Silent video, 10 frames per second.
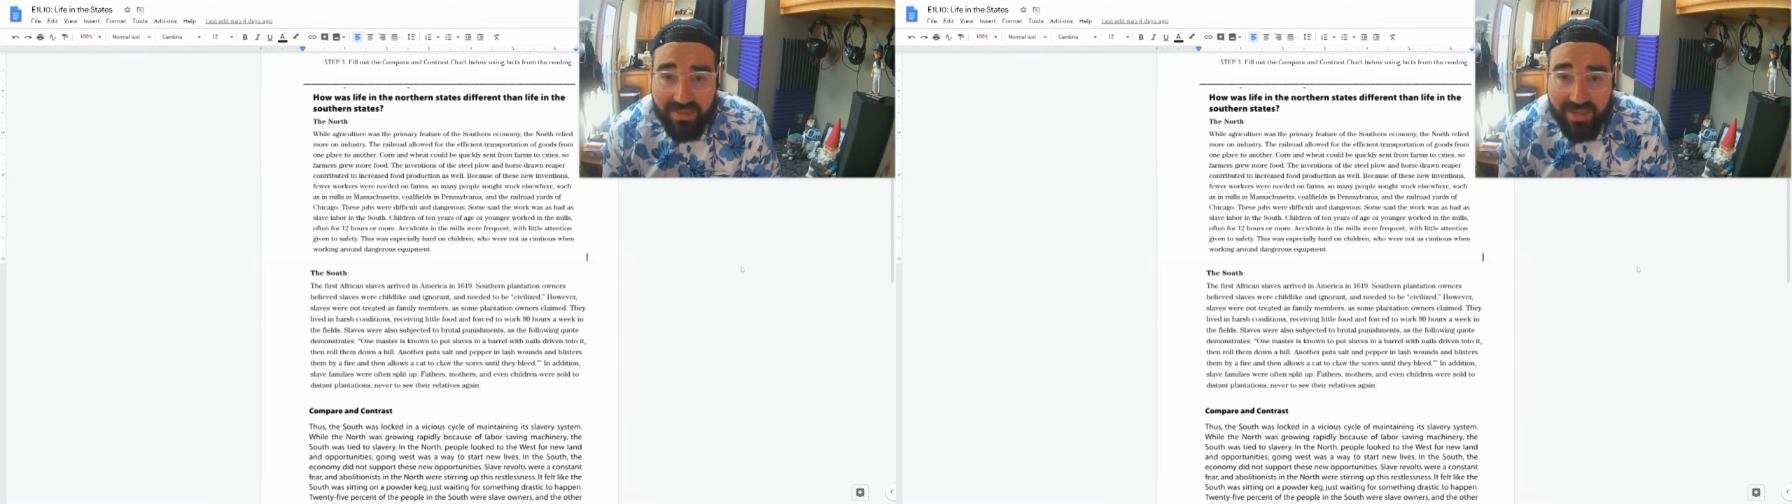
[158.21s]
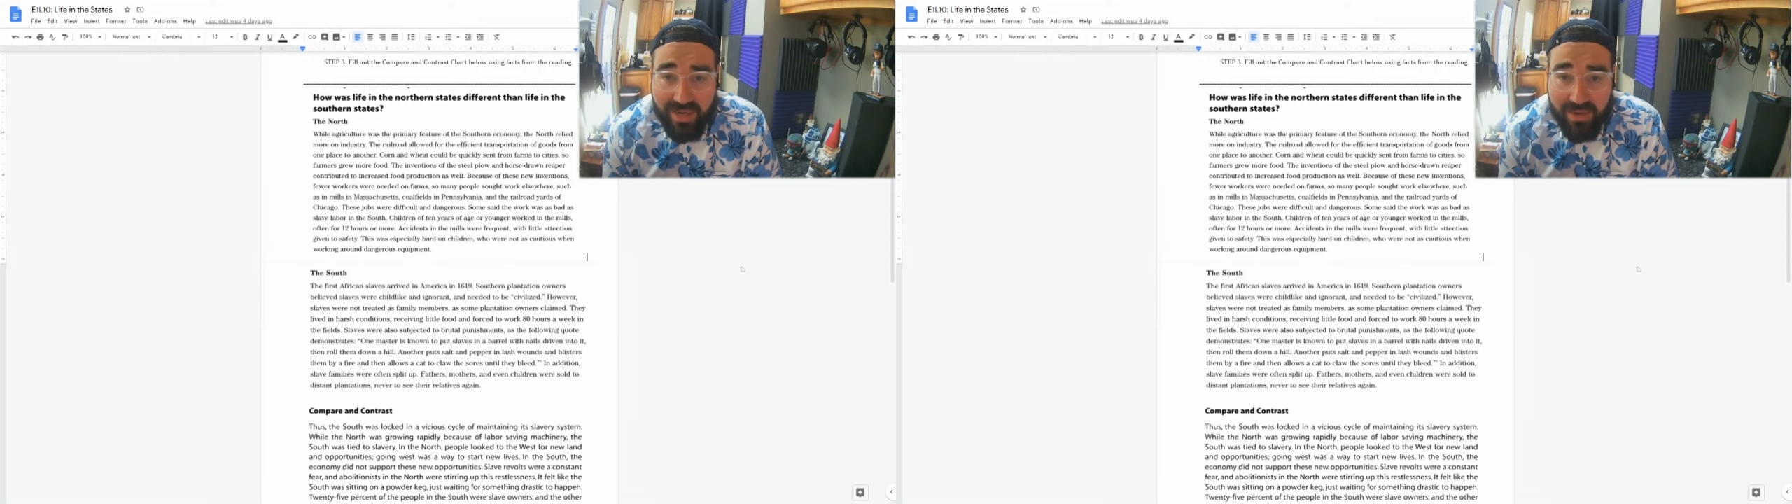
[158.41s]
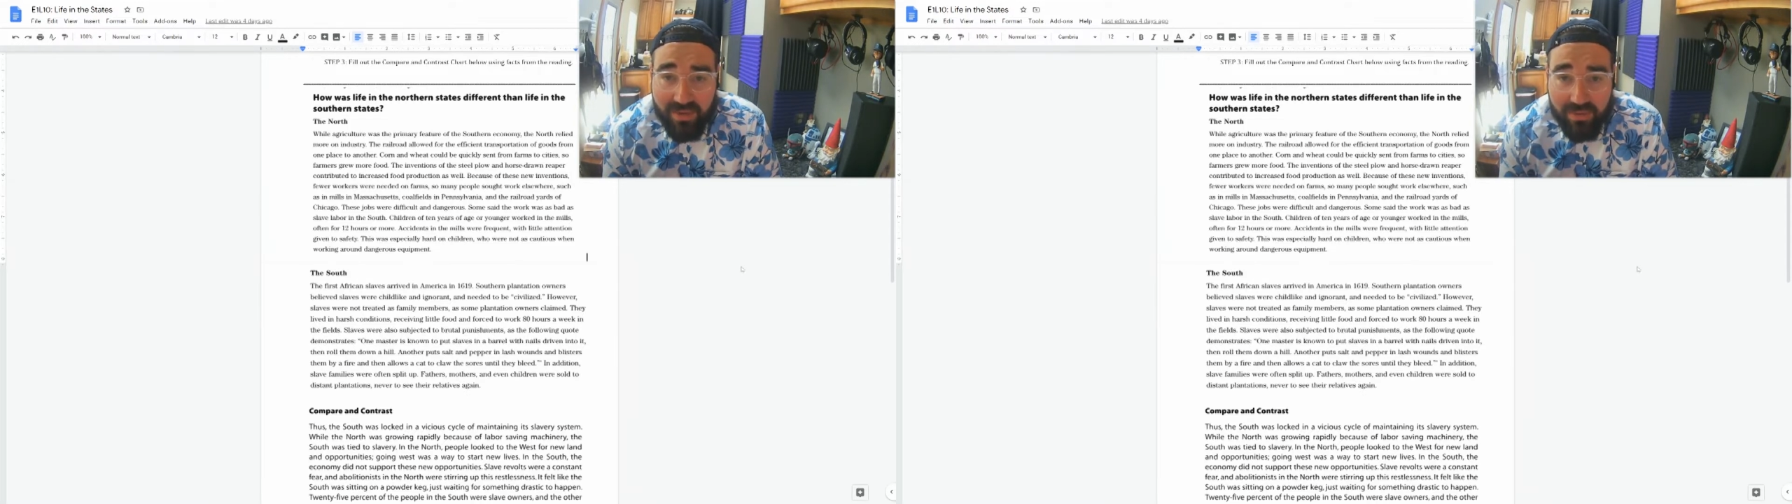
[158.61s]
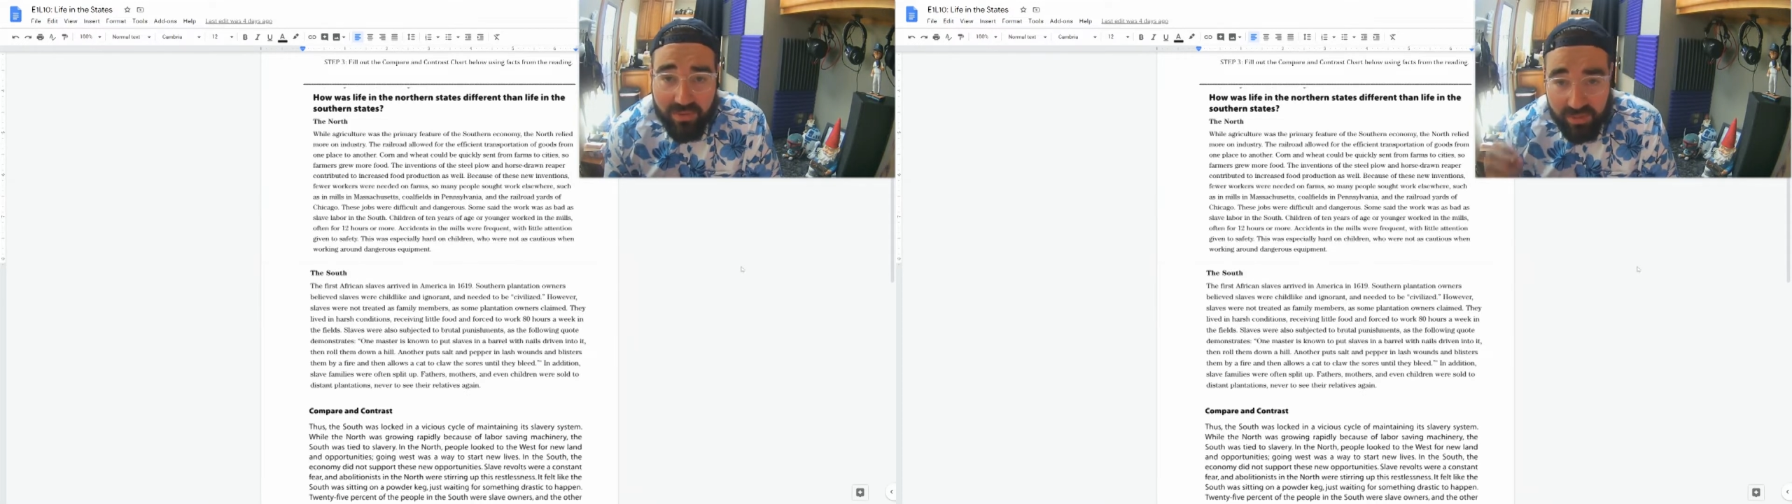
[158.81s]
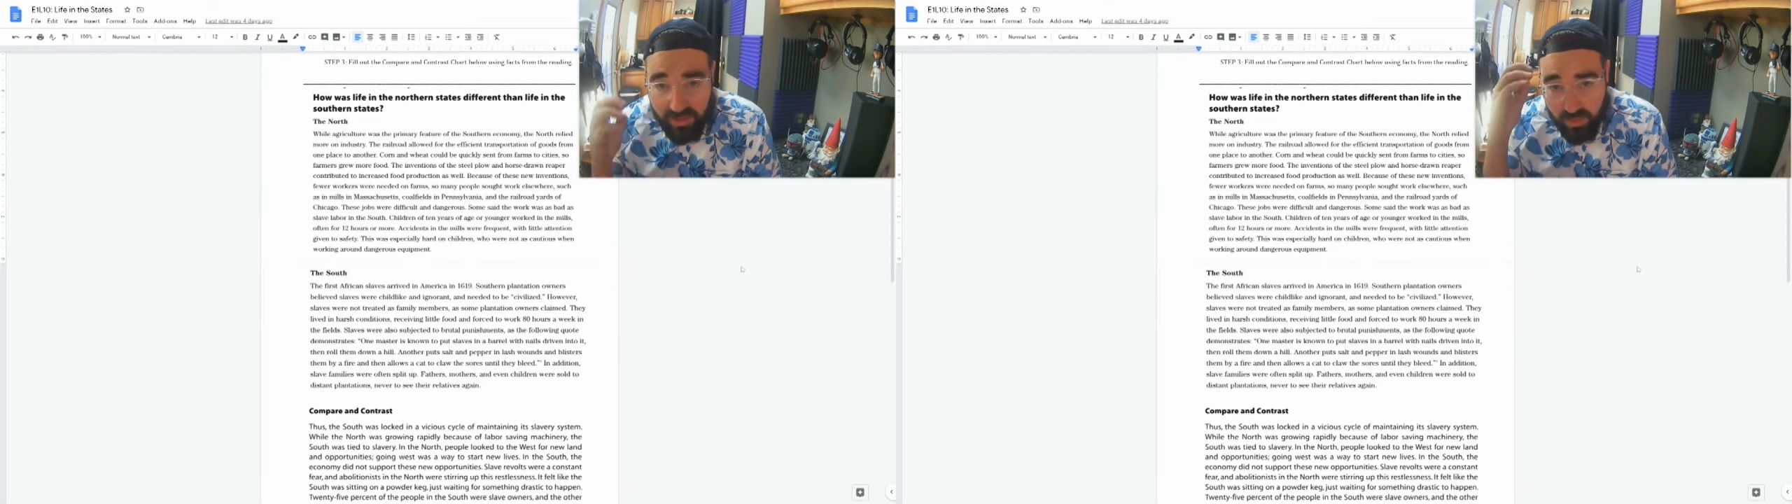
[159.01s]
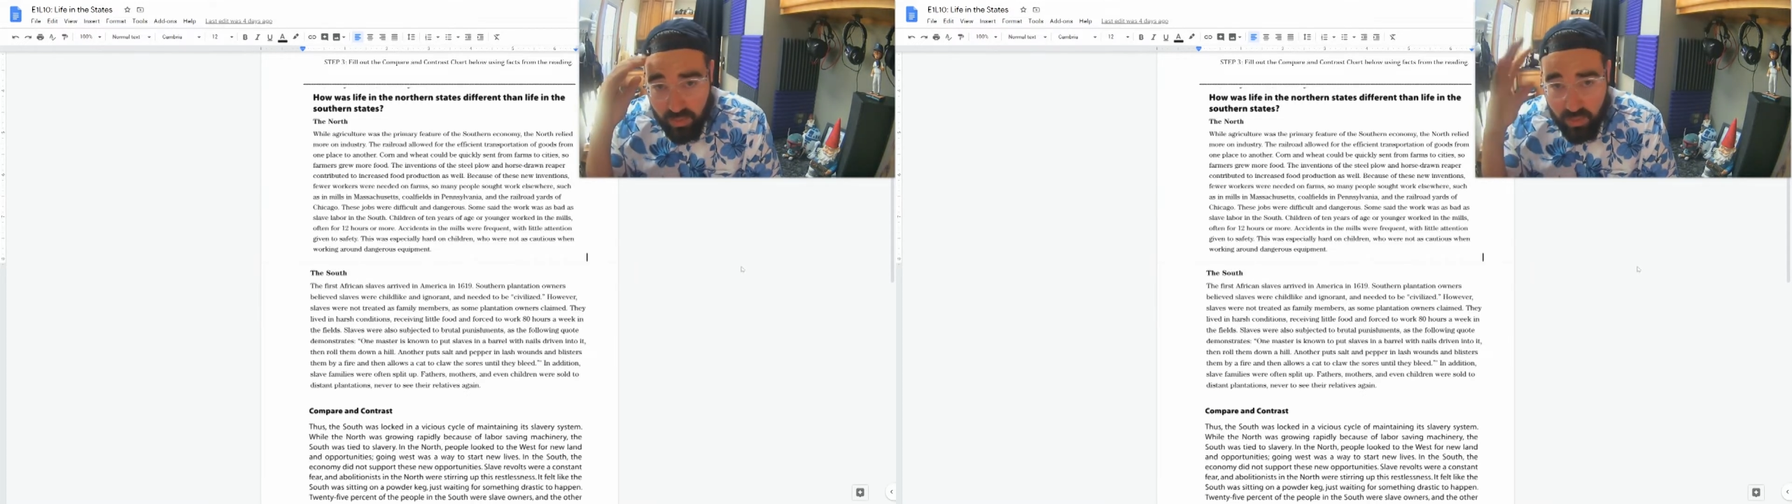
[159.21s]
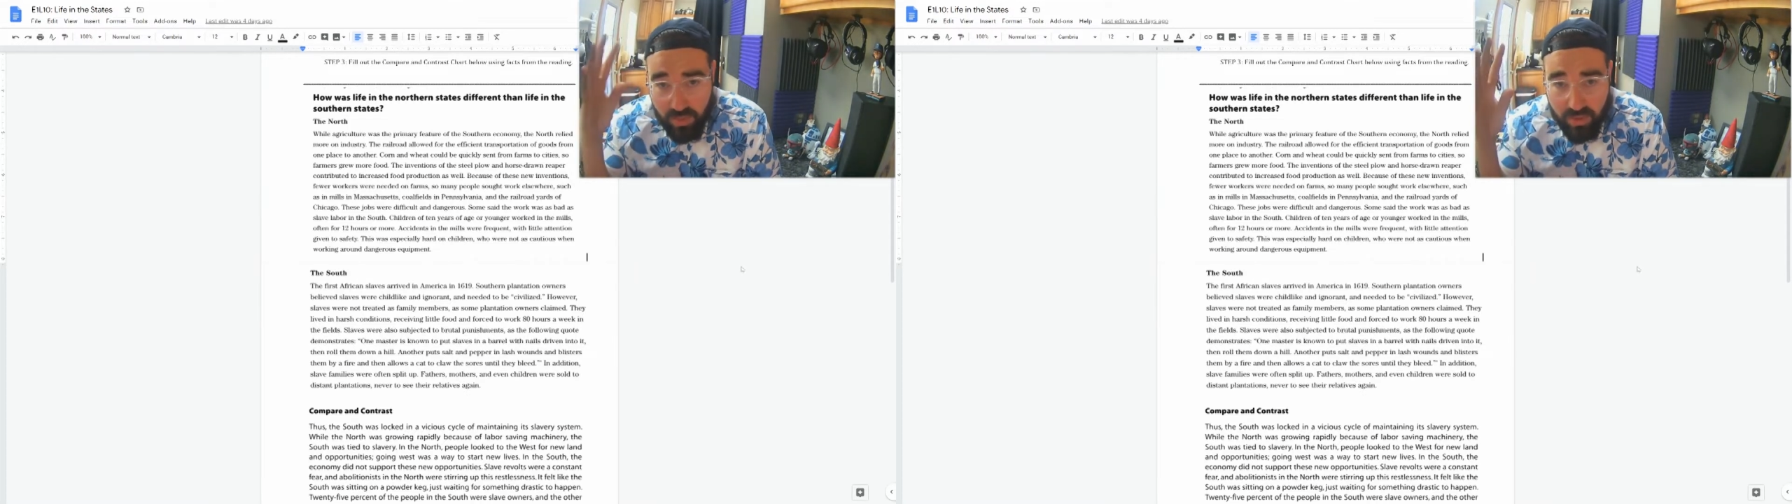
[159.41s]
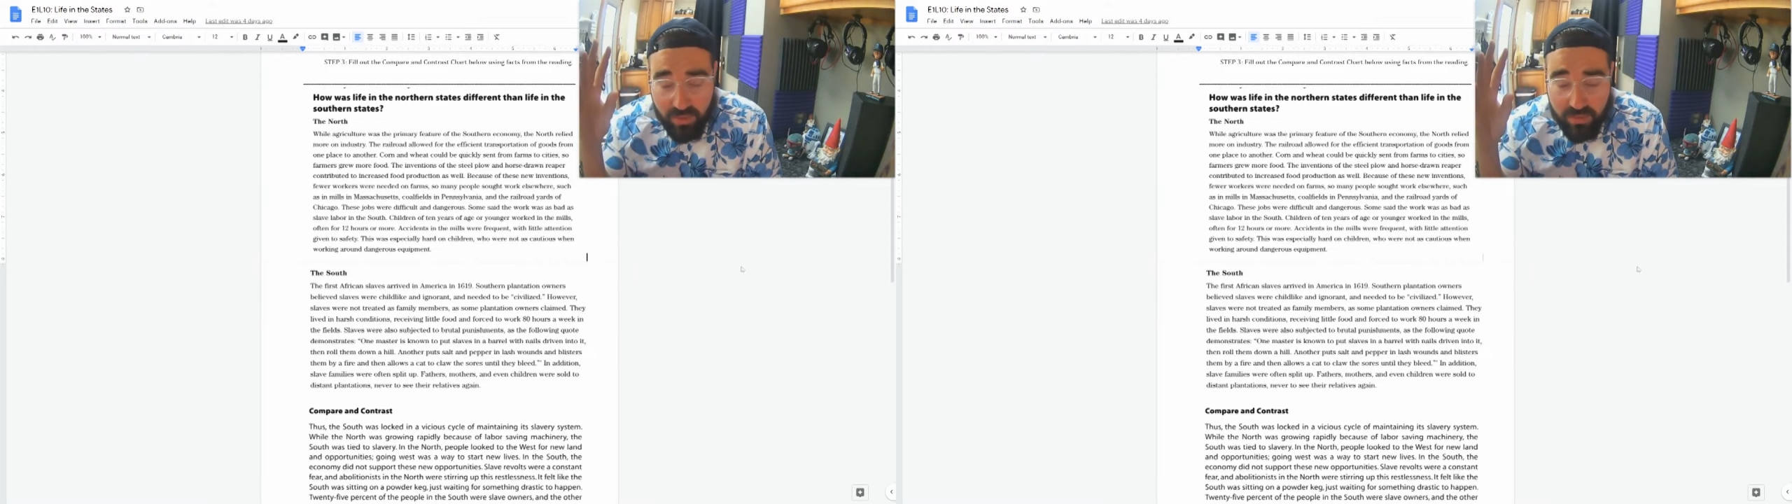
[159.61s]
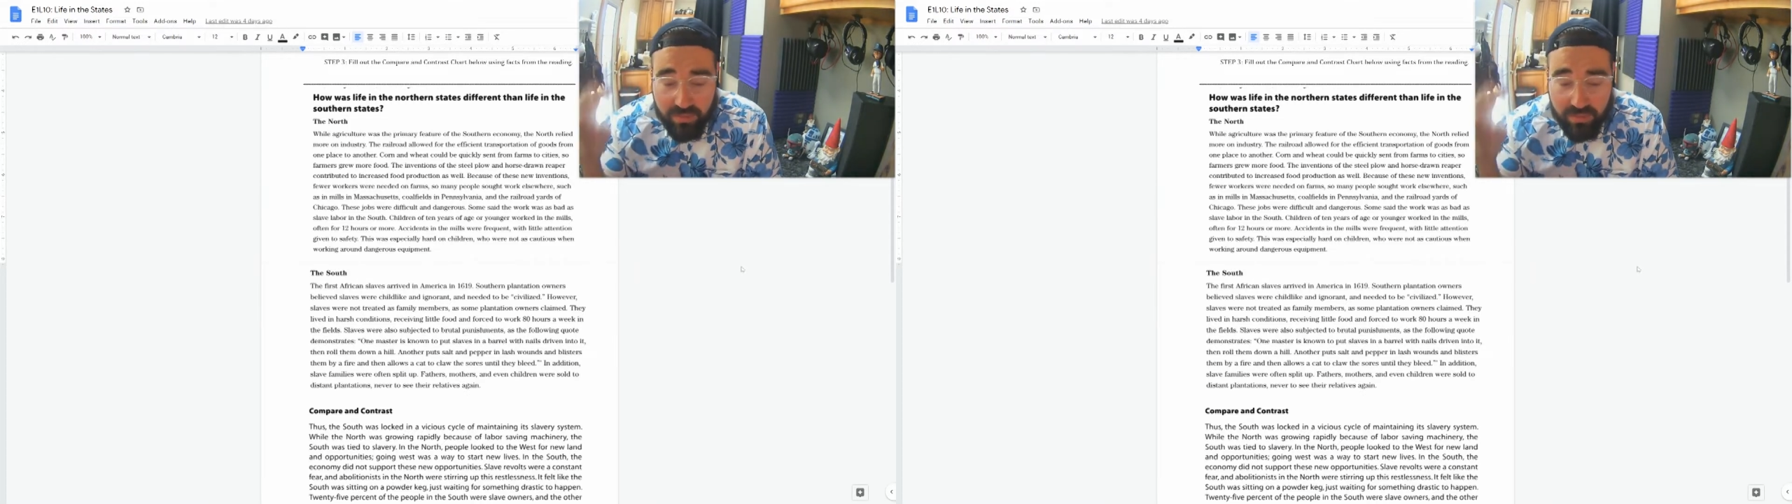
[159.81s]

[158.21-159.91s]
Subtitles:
South. Whoa.